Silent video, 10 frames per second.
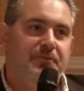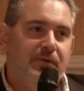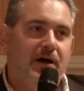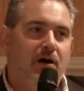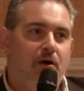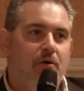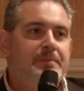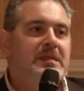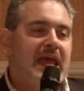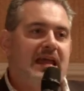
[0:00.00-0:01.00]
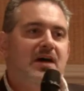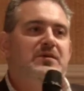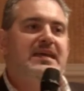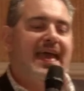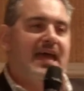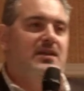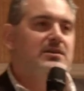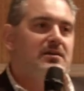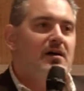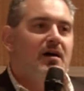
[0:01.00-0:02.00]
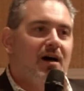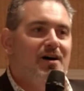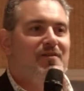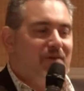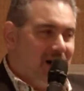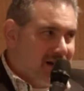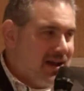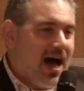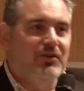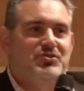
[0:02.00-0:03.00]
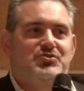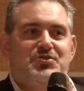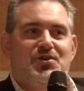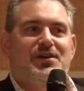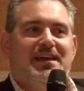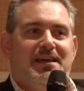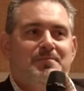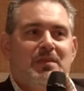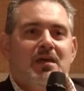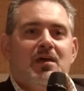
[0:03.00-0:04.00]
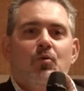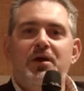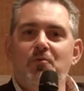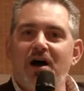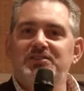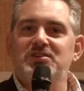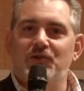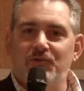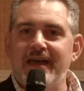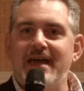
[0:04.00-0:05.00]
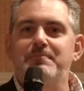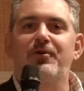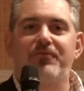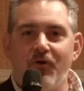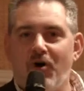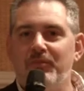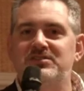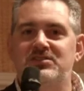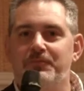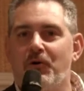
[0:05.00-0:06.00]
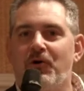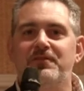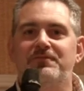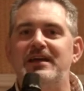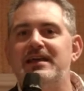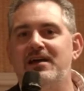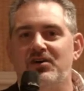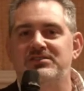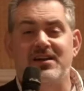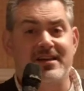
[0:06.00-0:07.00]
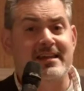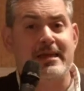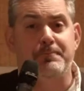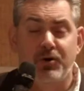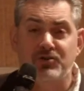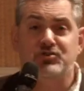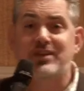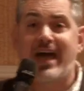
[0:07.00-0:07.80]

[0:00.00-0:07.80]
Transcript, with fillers: flow. And at the end of a knowledge journey, we want to create performance support videos that are going to get pushed